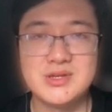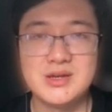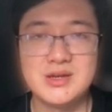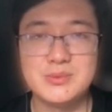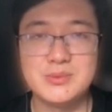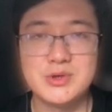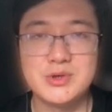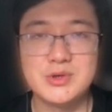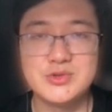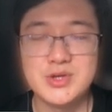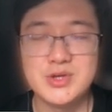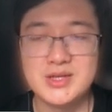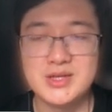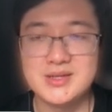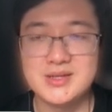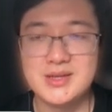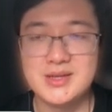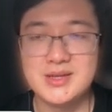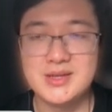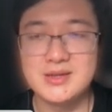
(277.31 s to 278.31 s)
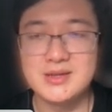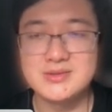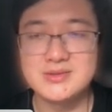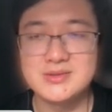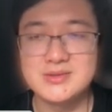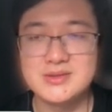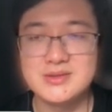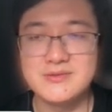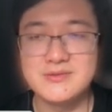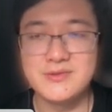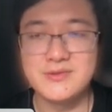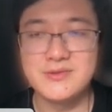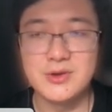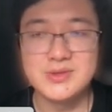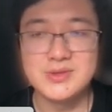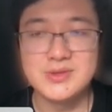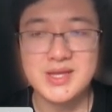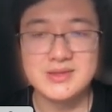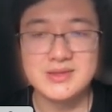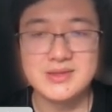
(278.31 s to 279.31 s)
a pre-trained light flow
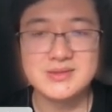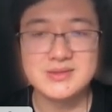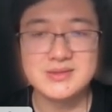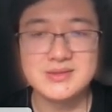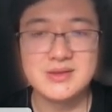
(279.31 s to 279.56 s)
net